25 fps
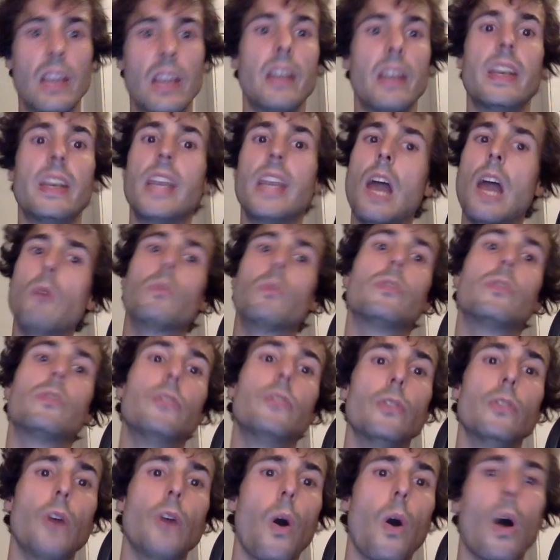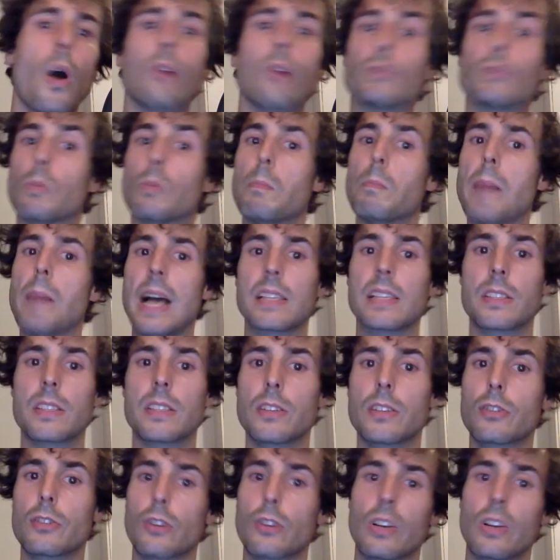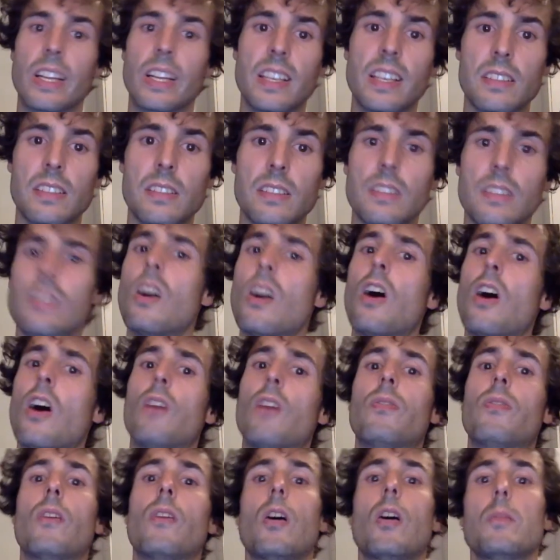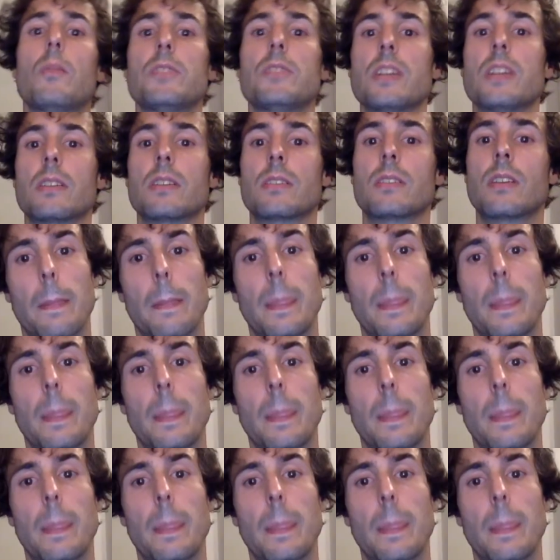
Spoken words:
Now you know how to master the lists of objects.